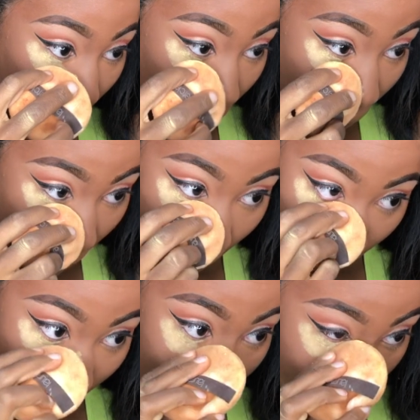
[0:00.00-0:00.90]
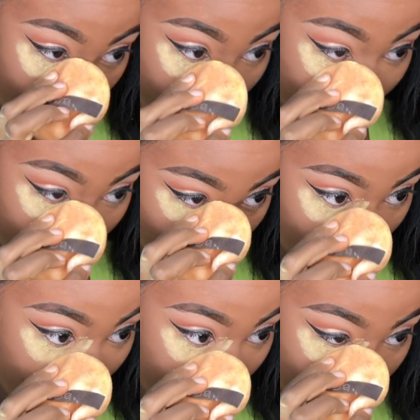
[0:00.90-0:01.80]
If I wanted to, I could go
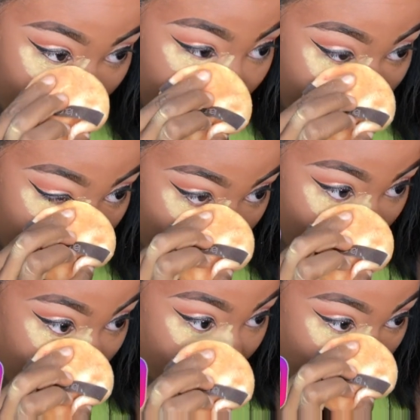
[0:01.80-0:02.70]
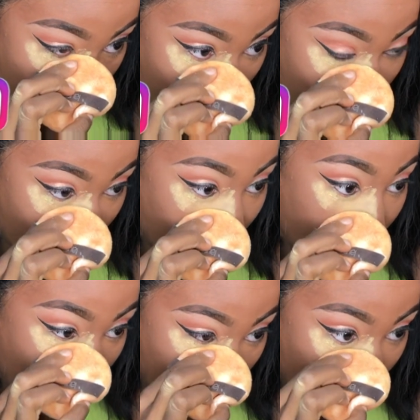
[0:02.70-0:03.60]
without baking with this look.
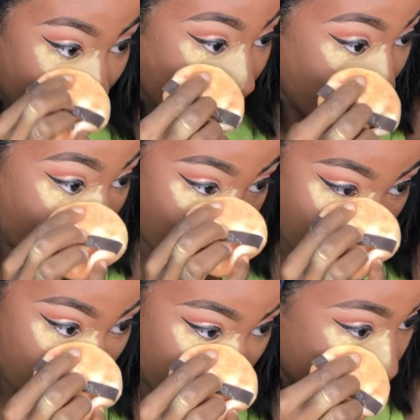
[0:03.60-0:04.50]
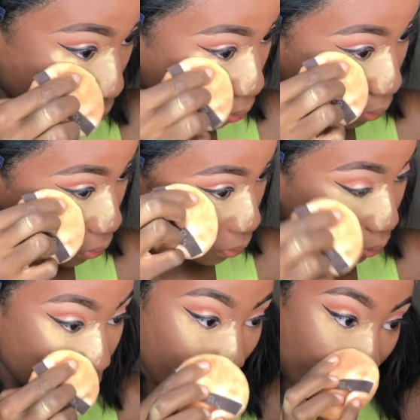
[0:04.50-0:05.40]
The concealer is already set, so it doesn't really
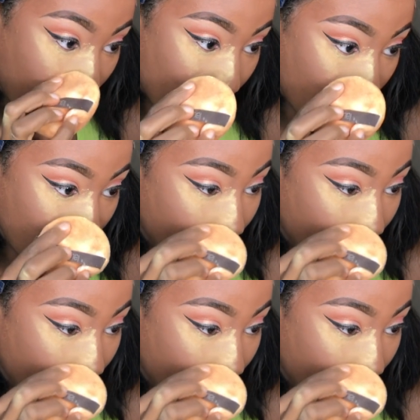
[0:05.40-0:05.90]
need baking.